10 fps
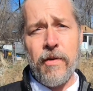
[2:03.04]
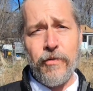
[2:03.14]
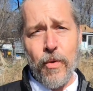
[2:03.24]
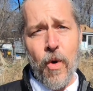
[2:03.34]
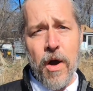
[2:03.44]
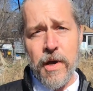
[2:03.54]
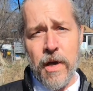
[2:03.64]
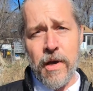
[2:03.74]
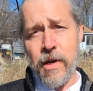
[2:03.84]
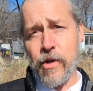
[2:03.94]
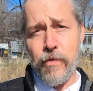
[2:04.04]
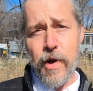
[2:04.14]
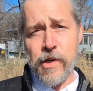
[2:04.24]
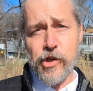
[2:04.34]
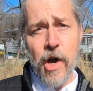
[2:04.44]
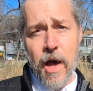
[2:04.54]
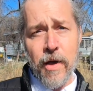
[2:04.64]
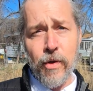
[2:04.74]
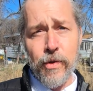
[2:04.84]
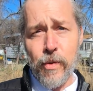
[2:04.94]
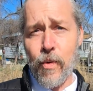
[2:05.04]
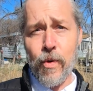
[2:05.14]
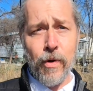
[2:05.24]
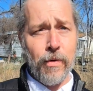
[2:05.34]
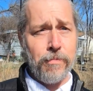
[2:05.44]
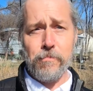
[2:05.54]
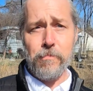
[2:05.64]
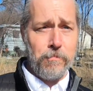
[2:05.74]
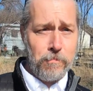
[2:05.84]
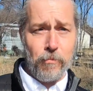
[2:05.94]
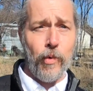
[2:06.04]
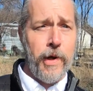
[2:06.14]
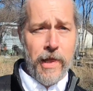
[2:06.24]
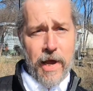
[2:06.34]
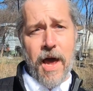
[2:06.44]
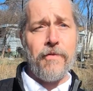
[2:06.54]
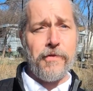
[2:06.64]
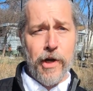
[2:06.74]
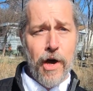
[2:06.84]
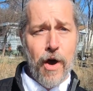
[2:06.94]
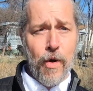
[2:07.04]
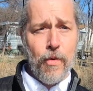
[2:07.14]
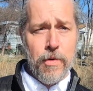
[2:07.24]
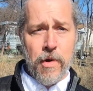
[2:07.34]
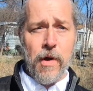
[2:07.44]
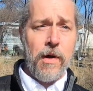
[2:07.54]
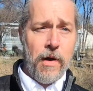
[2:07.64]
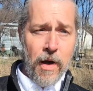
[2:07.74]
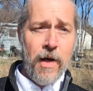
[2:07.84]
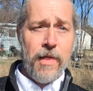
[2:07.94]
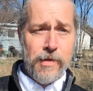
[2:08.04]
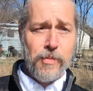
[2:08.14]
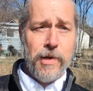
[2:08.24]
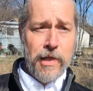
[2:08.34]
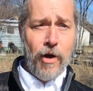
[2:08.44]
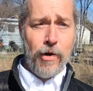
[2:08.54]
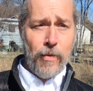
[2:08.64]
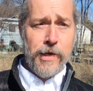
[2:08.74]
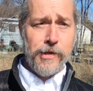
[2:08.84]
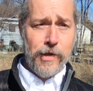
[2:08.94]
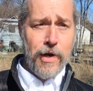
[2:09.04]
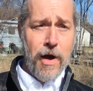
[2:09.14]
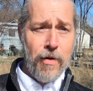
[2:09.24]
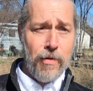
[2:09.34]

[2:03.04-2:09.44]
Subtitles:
if you're walking and you've got a child or really have to go, that's a pretty long ways to go.